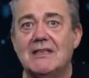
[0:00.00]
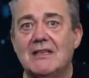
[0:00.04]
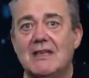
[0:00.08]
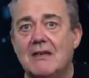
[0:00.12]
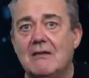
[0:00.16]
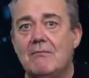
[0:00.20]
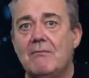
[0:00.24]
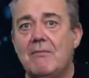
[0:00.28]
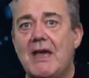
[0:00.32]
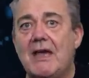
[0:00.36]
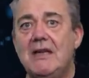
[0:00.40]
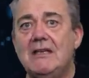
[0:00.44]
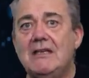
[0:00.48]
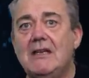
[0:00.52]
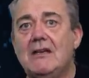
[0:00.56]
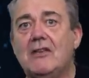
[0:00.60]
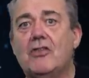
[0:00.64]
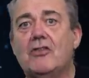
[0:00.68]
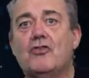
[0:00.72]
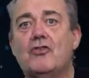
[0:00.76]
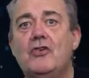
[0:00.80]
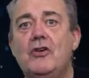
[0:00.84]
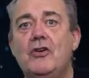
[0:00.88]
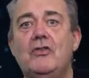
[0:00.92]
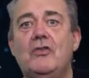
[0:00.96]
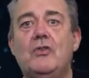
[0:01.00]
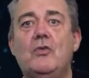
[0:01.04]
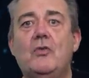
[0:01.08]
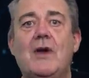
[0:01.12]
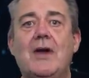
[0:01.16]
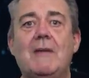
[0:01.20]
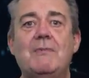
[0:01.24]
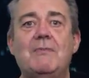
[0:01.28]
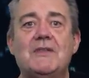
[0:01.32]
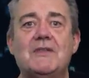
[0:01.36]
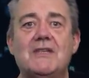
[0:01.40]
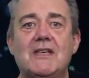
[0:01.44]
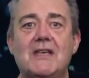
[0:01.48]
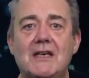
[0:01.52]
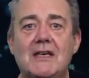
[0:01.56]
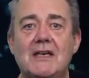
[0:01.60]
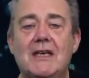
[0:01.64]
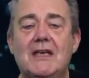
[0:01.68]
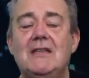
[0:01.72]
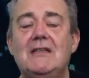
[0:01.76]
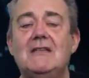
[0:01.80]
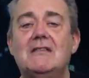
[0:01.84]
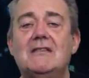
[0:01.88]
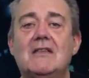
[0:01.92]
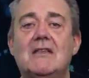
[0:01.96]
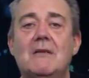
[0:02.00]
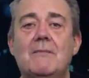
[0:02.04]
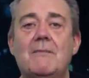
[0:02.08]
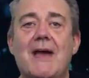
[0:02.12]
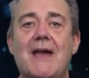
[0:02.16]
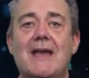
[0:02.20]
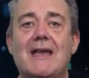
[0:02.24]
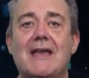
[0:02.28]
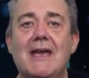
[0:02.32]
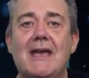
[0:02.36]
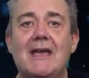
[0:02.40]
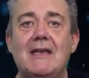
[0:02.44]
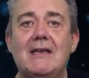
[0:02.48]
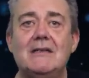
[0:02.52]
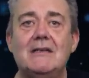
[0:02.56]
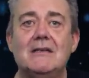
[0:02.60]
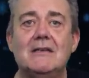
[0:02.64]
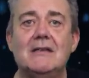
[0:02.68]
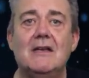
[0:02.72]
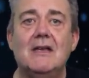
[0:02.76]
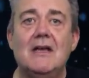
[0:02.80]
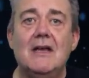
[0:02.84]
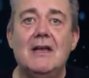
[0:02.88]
that made it through the web tier into the back end